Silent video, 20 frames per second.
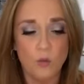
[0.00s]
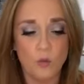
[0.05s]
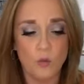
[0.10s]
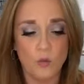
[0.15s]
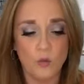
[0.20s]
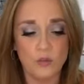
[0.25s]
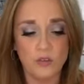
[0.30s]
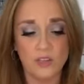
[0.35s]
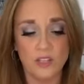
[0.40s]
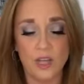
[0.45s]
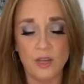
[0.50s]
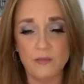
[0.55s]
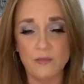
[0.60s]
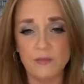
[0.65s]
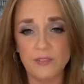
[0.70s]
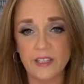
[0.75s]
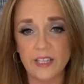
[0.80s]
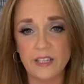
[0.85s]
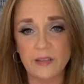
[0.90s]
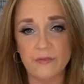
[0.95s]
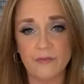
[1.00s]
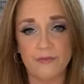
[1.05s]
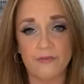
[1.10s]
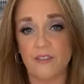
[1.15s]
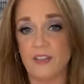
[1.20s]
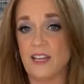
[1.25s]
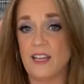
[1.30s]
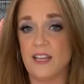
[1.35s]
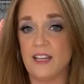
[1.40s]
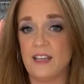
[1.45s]
lovely
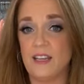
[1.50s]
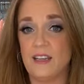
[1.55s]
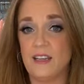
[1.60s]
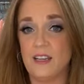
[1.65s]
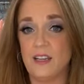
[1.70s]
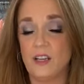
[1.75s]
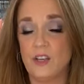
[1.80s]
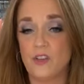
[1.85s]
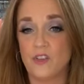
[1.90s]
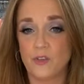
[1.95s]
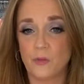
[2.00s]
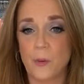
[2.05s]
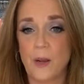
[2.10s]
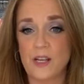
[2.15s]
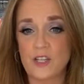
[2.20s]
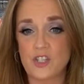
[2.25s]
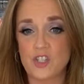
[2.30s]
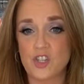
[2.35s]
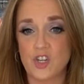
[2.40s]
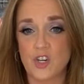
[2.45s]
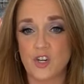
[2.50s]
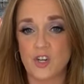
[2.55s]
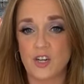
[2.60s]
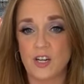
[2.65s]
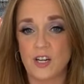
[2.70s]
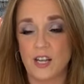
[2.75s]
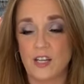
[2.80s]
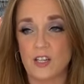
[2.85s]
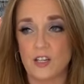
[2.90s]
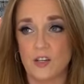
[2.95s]
fitted sweatshirt
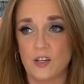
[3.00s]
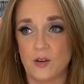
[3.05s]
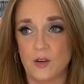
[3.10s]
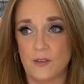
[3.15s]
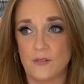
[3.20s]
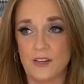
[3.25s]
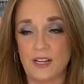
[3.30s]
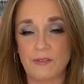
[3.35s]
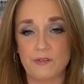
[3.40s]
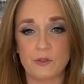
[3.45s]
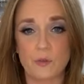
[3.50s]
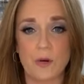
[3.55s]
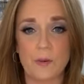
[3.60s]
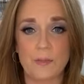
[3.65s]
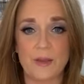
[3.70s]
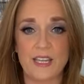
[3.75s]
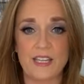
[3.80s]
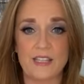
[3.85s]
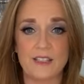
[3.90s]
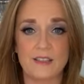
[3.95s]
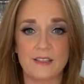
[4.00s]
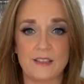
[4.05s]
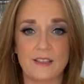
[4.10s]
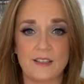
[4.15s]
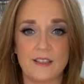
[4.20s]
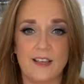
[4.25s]
and you don't even have to wear pants.